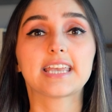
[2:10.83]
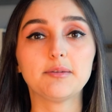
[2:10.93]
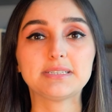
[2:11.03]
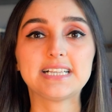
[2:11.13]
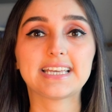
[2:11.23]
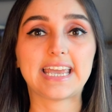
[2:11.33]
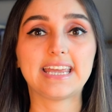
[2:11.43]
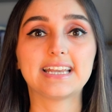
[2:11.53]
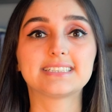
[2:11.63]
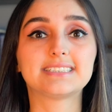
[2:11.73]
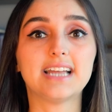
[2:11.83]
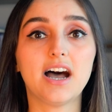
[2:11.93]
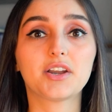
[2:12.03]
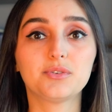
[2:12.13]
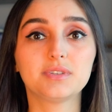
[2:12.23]
Capital gain is
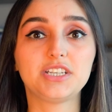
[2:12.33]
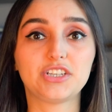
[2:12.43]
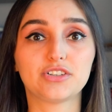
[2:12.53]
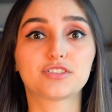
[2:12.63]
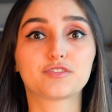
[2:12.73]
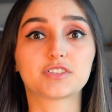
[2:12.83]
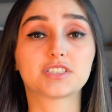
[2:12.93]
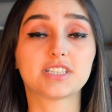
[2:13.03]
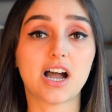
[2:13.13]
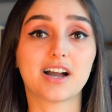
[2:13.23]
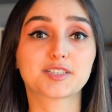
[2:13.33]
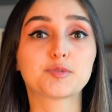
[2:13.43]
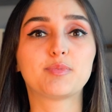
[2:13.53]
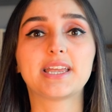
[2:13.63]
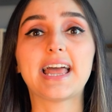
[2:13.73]
not only used for stocks,
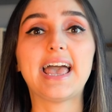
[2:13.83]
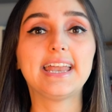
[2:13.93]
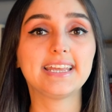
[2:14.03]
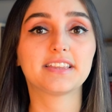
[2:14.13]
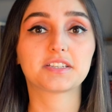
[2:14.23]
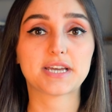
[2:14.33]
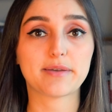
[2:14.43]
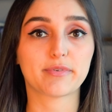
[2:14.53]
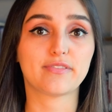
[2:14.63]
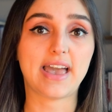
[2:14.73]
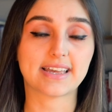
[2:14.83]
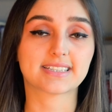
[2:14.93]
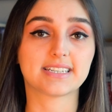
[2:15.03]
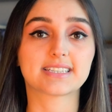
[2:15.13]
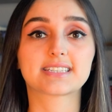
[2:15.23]
but any other type of
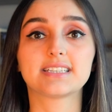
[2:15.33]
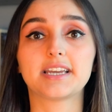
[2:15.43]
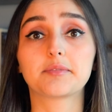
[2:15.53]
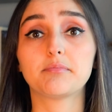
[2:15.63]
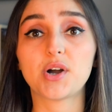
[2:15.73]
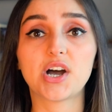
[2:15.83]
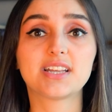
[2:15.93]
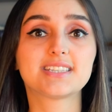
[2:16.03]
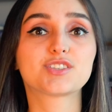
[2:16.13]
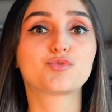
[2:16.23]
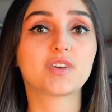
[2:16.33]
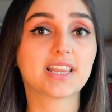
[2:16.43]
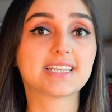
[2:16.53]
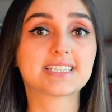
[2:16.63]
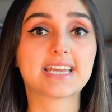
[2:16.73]
assets like bonds,
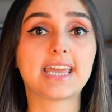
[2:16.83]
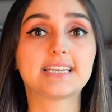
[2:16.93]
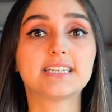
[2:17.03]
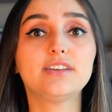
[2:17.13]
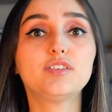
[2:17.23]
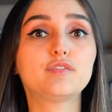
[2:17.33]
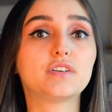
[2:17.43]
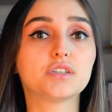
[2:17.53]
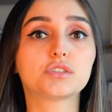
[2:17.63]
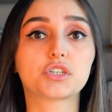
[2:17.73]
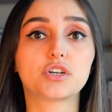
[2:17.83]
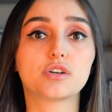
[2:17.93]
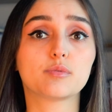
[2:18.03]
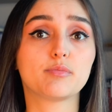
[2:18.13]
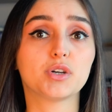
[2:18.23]
real estate, even furniture
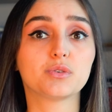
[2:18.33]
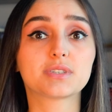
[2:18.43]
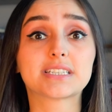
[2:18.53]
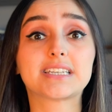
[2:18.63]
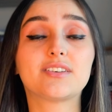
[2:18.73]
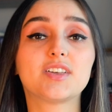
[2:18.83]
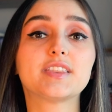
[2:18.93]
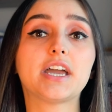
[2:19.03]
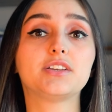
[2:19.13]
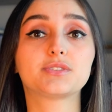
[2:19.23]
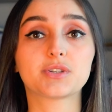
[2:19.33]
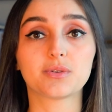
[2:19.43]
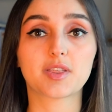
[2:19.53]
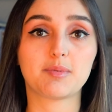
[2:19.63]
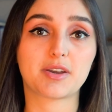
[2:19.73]
or boat, given that you
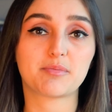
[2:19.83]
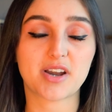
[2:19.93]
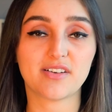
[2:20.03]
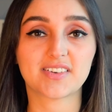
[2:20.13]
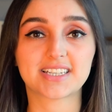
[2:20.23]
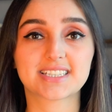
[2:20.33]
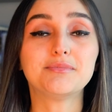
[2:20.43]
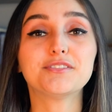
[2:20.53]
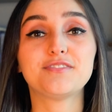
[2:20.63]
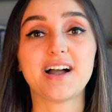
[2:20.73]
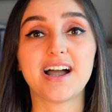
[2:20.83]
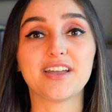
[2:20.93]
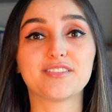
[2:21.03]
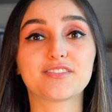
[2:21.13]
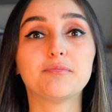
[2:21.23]
sold them at a profit. Number
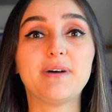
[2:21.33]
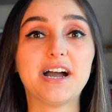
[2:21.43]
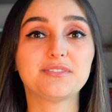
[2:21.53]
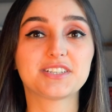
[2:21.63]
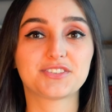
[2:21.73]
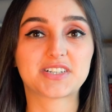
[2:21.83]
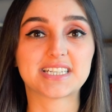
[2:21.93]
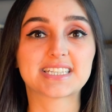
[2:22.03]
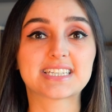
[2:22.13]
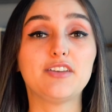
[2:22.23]
five, compound interest.